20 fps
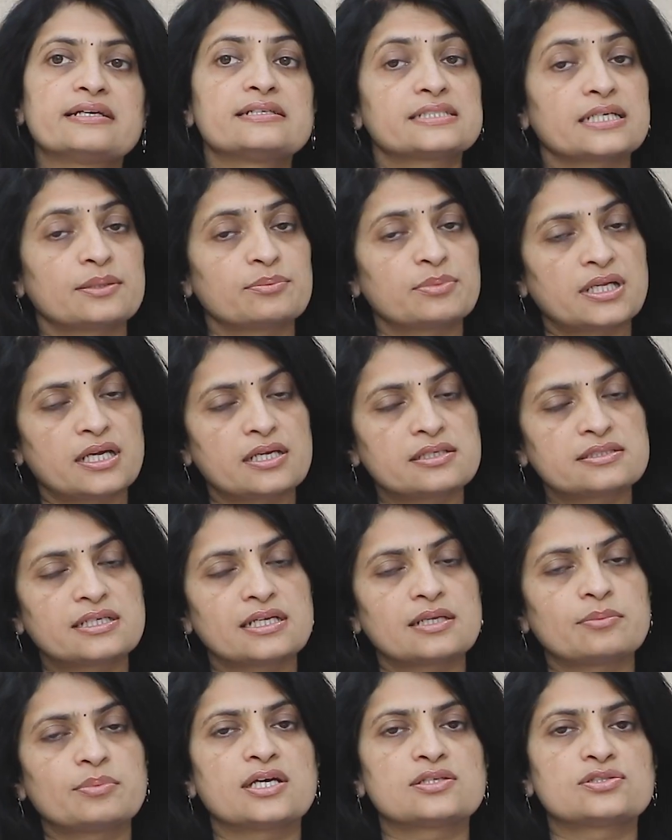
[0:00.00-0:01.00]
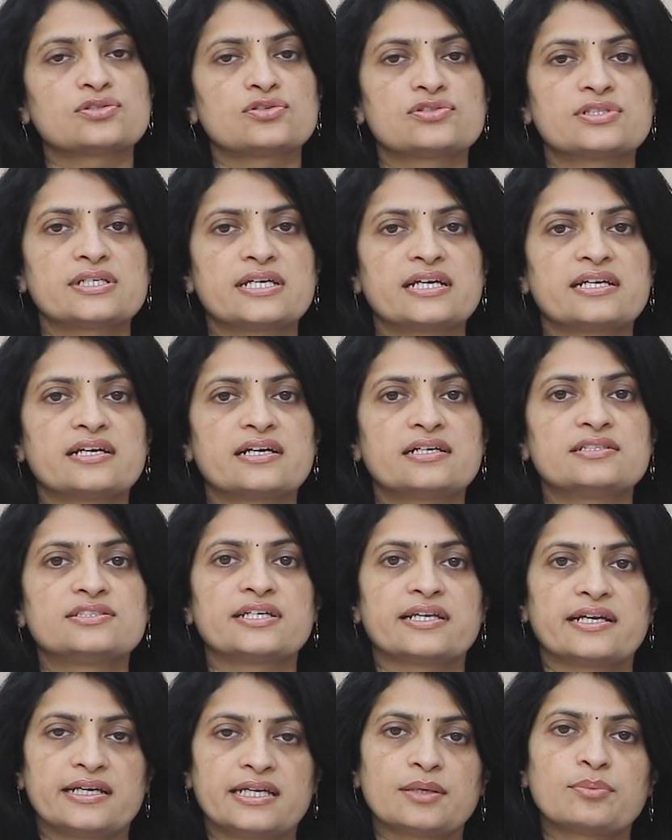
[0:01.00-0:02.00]
and sometimes there will be associated
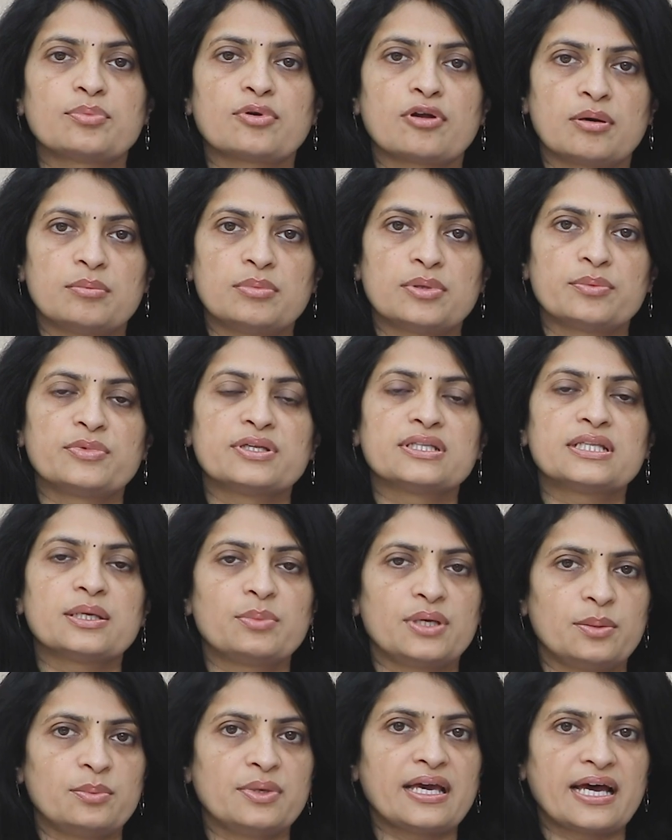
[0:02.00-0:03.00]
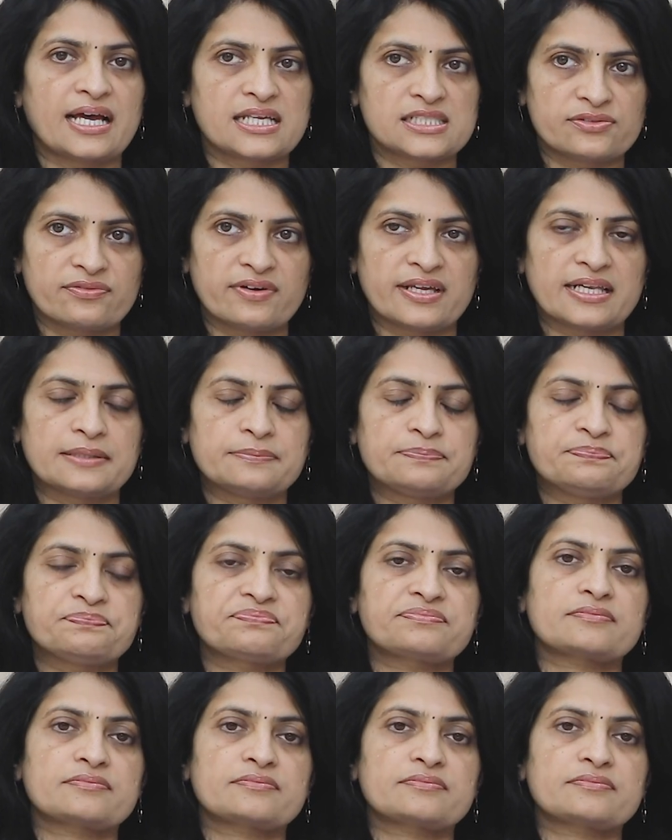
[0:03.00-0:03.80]
genetic problem with the baby as well.